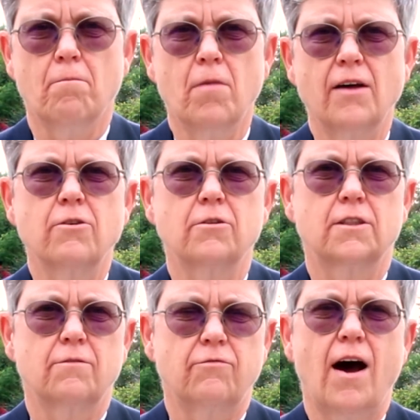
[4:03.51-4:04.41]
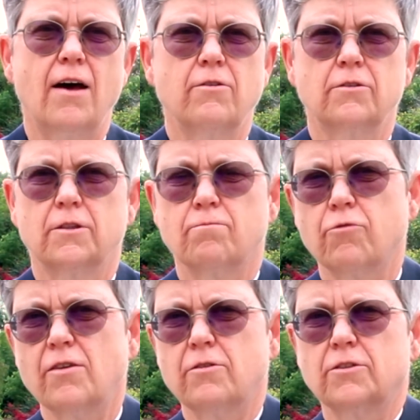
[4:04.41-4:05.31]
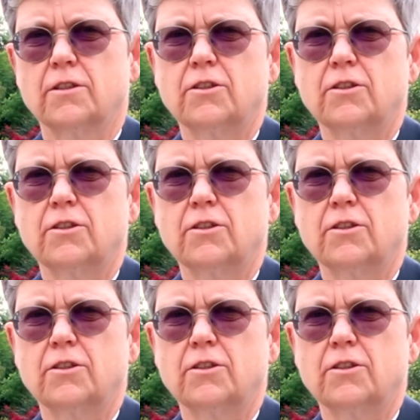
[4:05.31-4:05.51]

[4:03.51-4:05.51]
mothers and fathers and brothers and